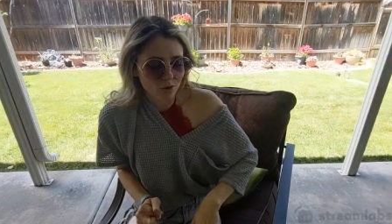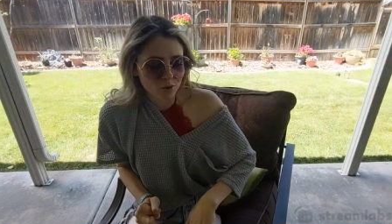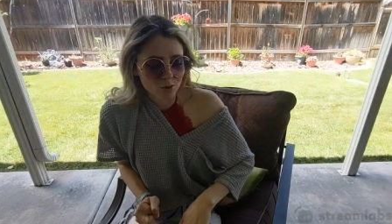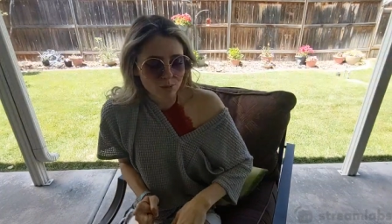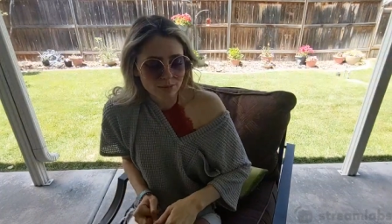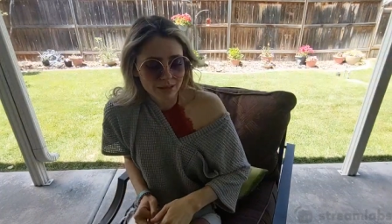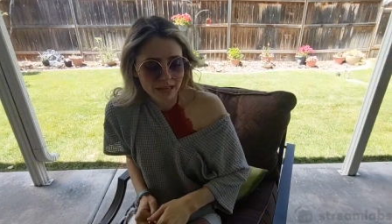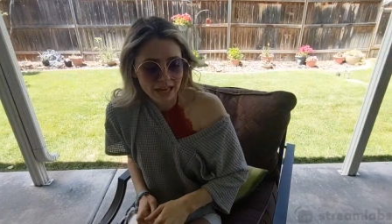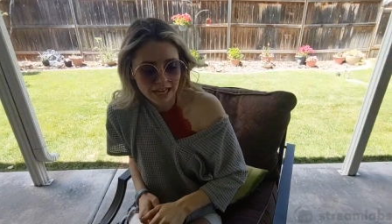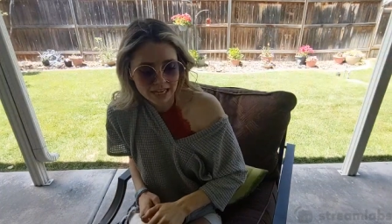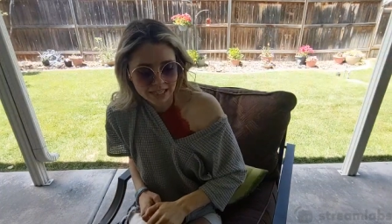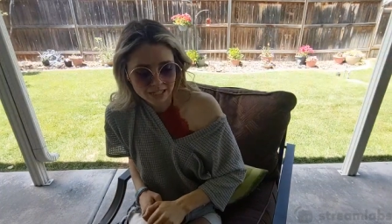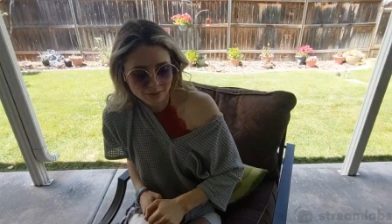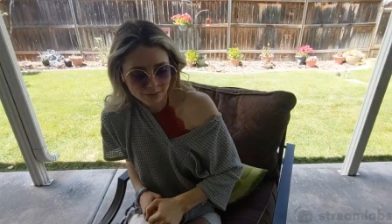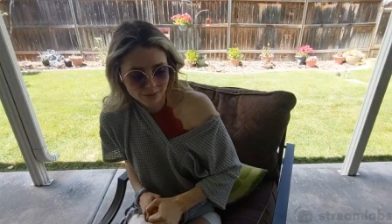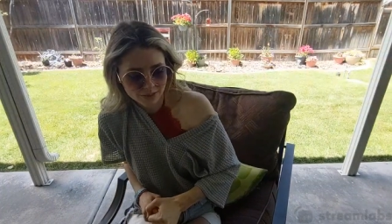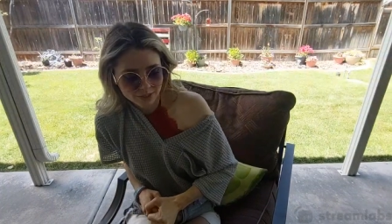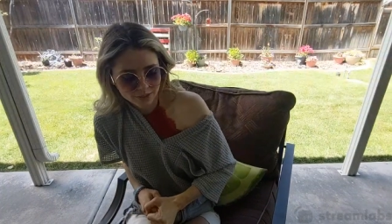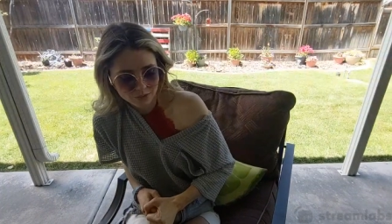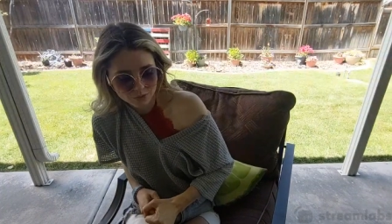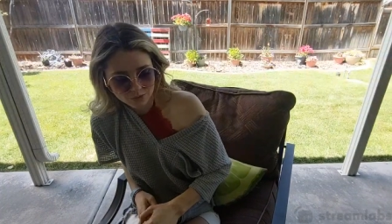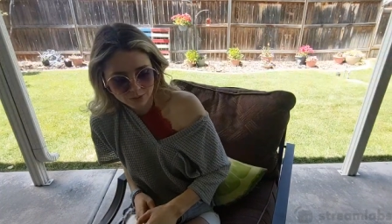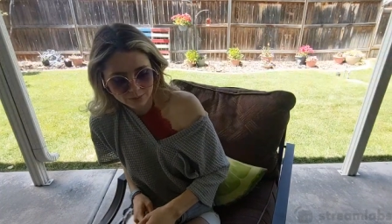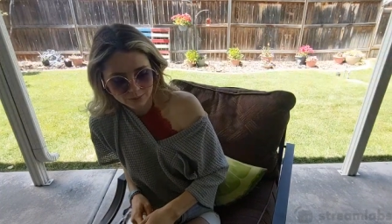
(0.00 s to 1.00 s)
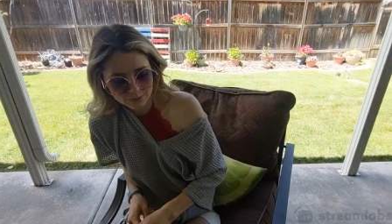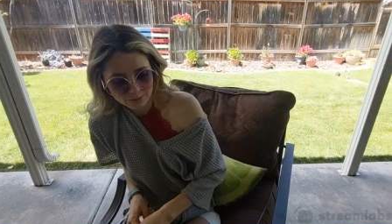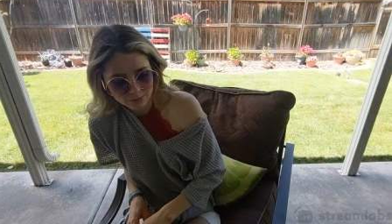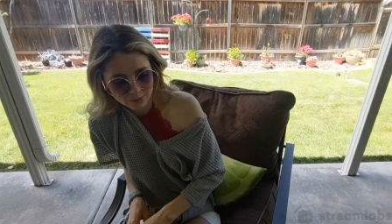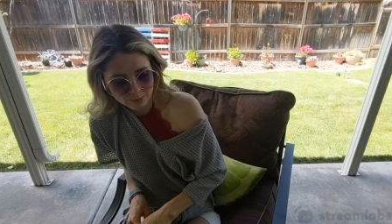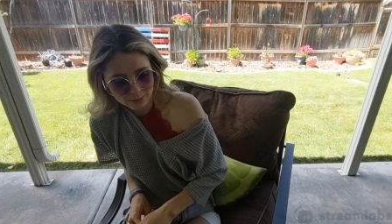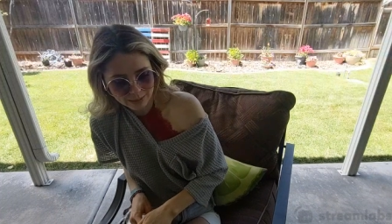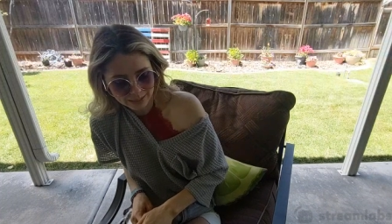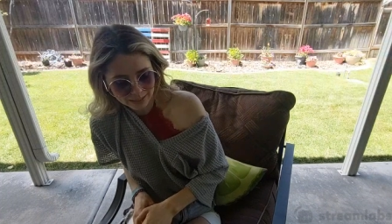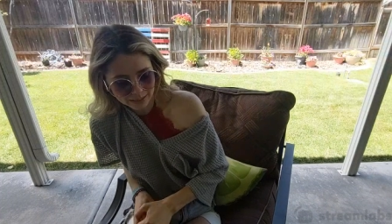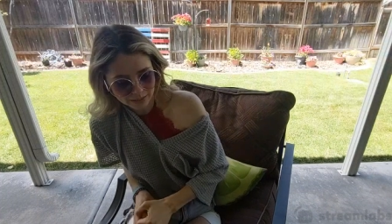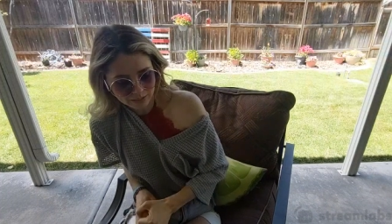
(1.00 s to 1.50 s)
Full blast when the stream
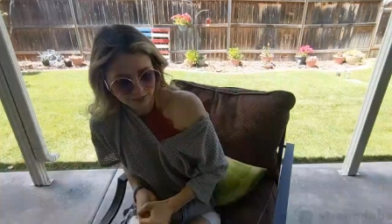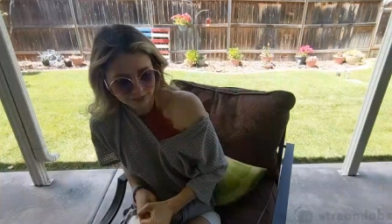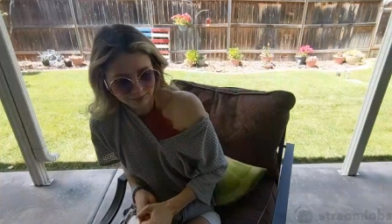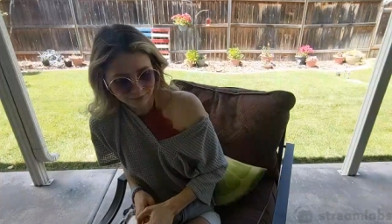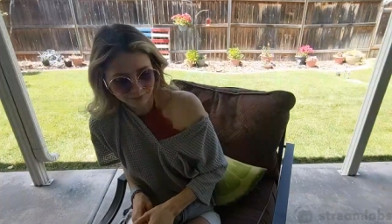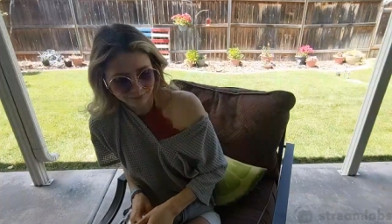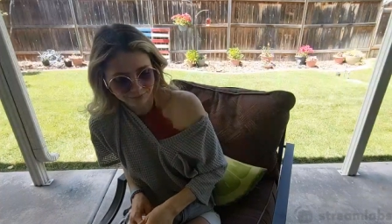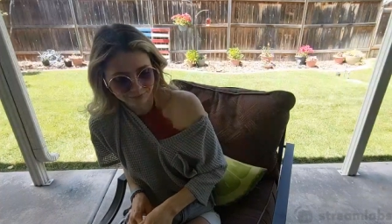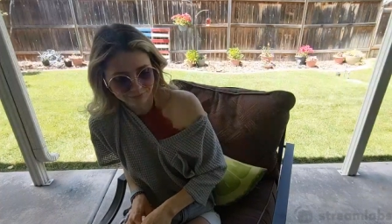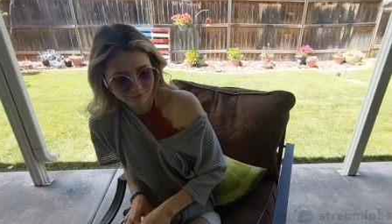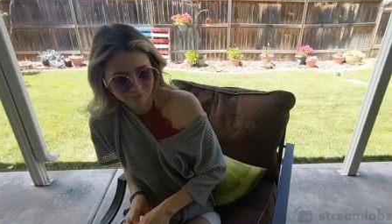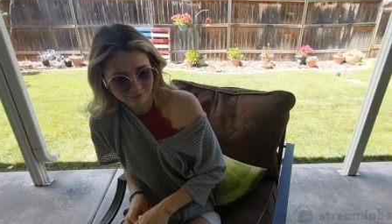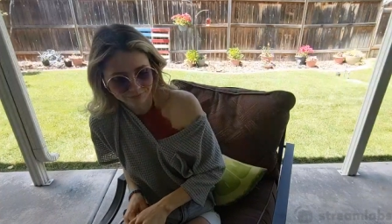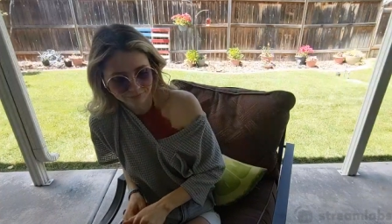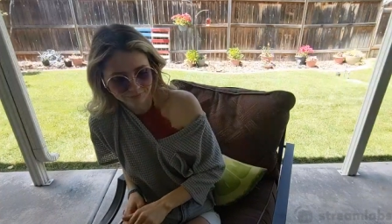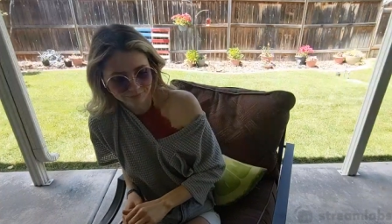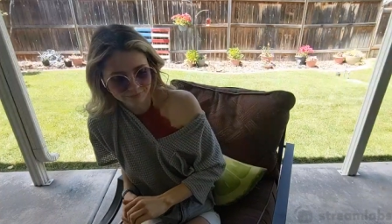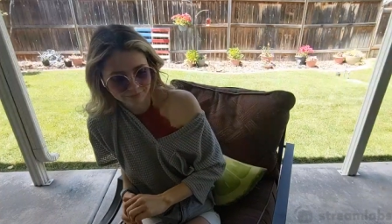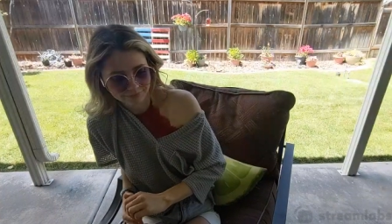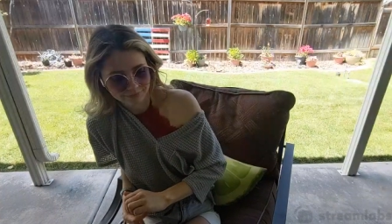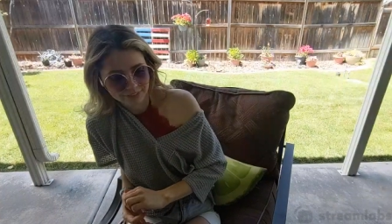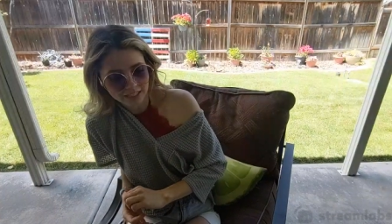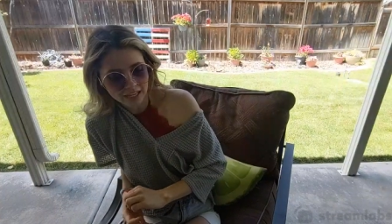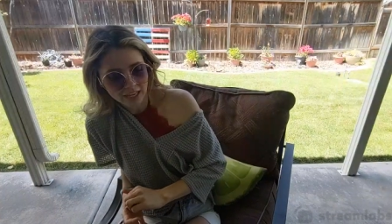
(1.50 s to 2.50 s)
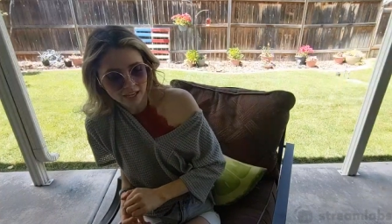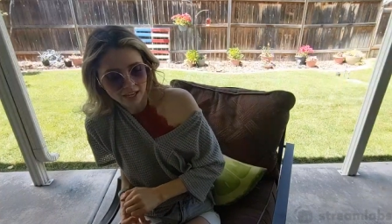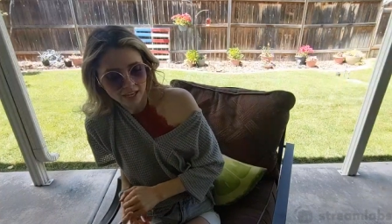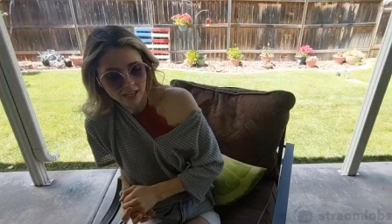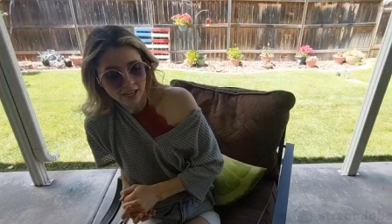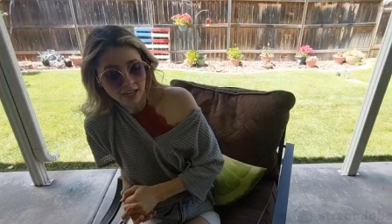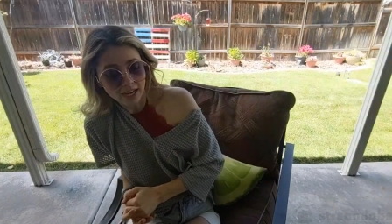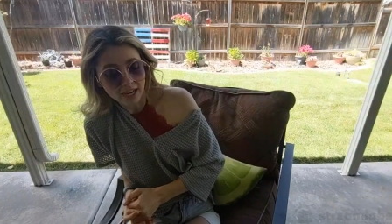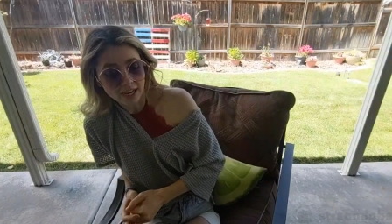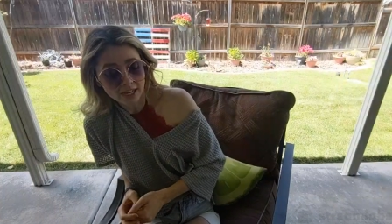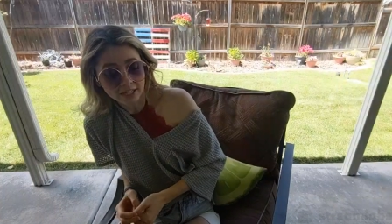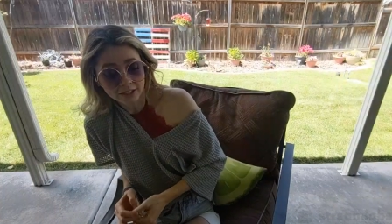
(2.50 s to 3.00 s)
goes back on.
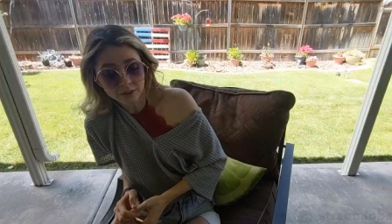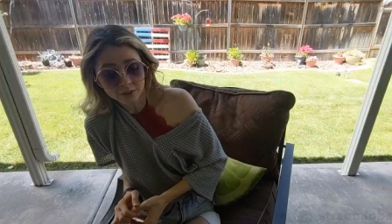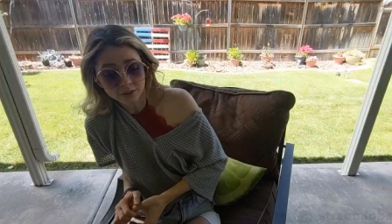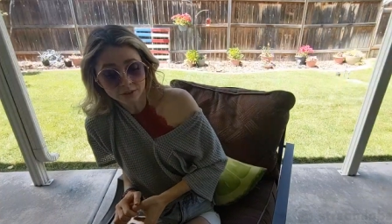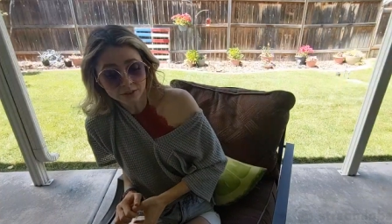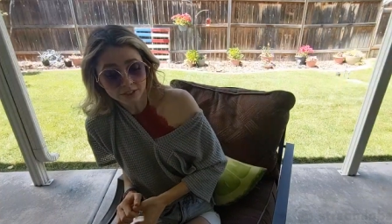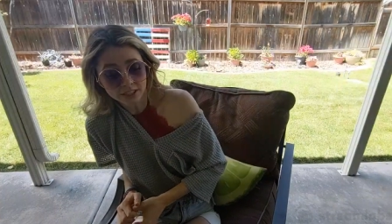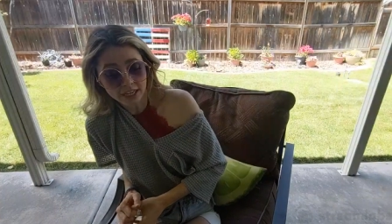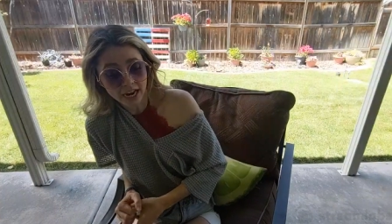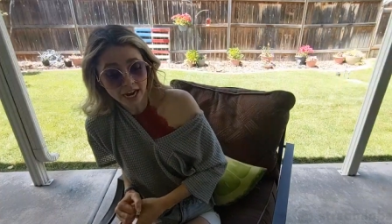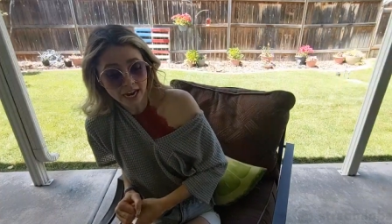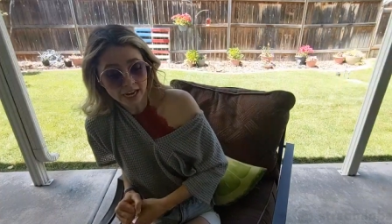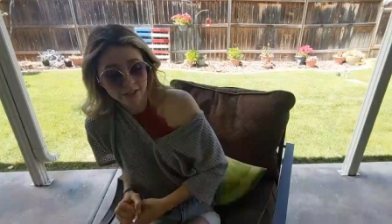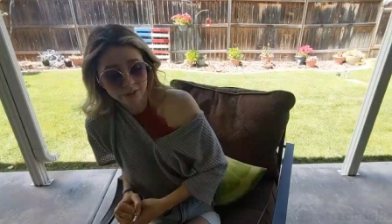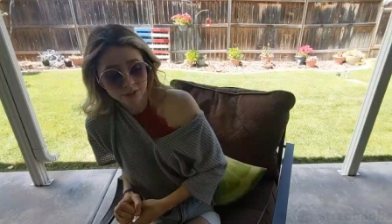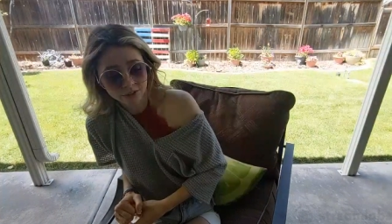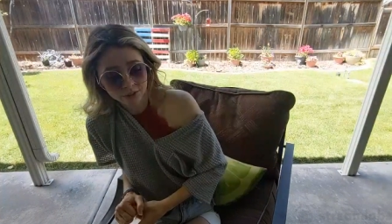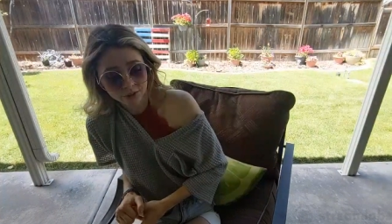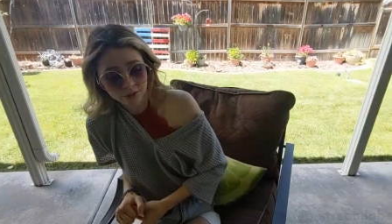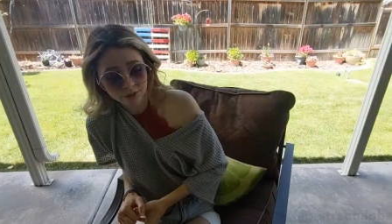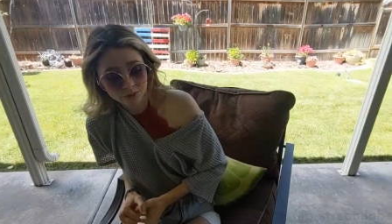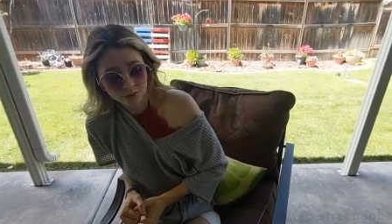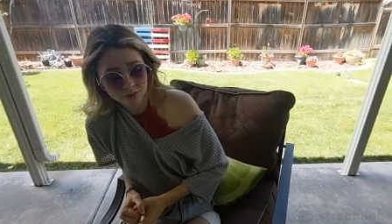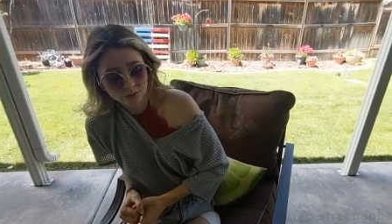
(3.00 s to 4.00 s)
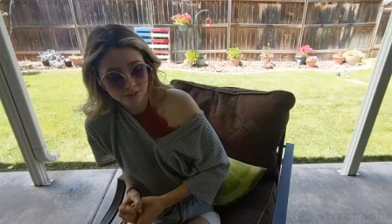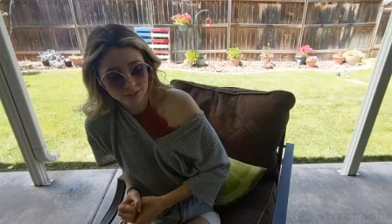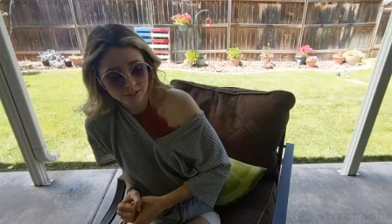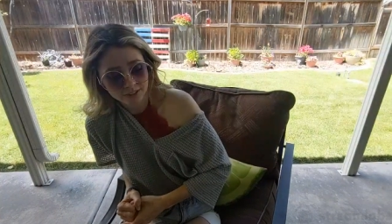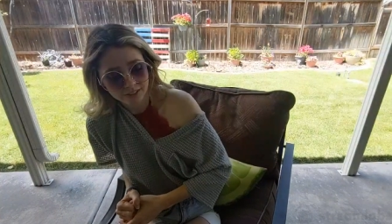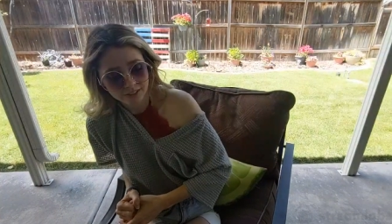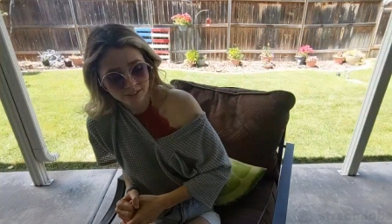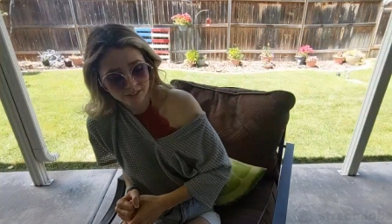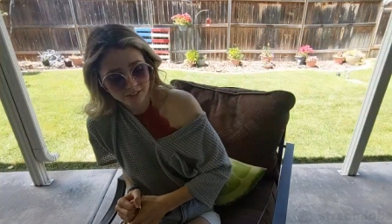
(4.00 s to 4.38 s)
I don't, yeah, I don't know.